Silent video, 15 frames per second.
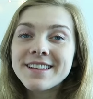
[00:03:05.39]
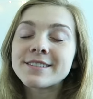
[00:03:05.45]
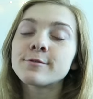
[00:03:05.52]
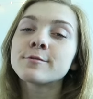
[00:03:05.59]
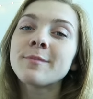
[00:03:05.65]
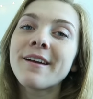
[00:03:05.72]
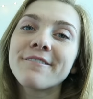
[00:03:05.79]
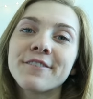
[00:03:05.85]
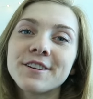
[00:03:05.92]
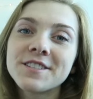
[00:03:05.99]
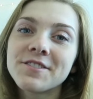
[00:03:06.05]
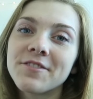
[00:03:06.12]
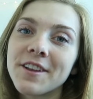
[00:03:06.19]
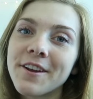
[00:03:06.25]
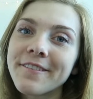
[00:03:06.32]
This was my
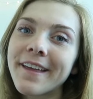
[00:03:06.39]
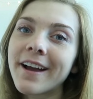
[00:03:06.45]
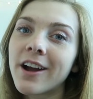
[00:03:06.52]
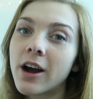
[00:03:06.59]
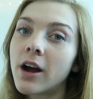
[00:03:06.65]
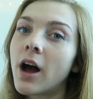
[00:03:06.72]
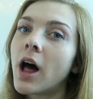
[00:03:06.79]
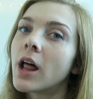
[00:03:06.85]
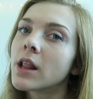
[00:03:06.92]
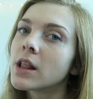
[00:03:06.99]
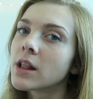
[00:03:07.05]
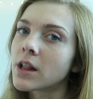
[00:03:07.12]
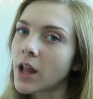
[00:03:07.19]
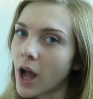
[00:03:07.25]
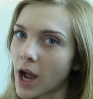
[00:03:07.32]
first video that got a
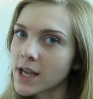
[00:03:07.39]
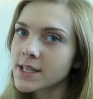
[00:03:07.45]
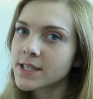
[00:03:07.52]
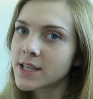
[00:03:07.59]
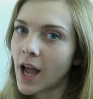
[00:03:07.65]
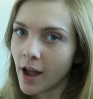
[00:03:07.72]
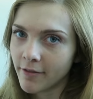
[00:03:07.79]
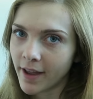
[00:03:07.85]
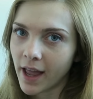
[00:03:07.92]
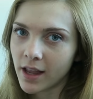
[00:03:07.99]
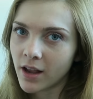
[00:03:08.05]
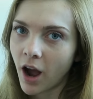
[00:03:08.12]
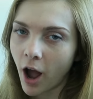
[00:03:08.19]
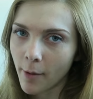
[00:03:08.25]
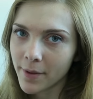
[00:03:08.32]
lot of
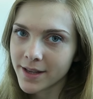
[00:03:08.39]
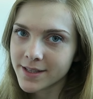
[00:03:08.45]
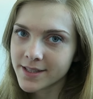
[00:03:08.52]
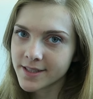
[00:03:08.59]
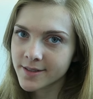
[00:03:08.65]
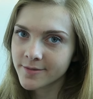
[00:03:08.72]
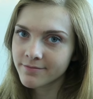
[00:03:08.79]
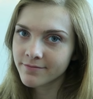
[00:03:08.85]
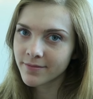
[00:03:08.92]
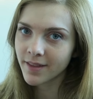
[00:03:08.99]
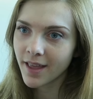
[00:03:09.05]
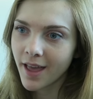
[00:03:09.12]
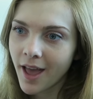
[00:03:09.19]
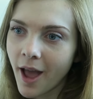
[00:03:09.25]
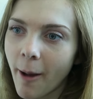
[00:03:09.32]
hate comments,
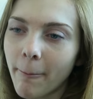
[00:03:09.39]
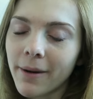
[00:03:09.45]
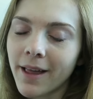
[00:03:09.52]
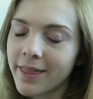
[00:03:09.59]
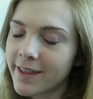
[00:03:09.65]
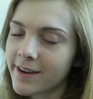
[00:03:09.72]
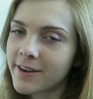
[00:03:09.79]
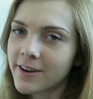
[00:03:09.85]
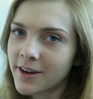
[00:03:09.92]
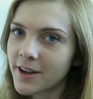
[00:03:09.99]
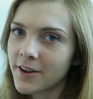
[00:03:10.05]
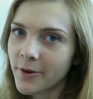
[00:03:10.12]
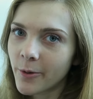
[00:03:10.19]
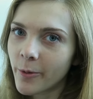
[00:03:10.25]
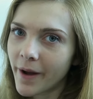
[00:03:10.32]
but I think you're
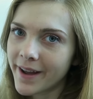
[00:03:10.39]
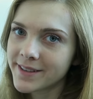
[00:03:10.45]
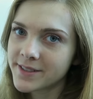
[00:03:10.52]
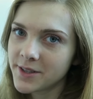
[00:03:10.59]
gonna know why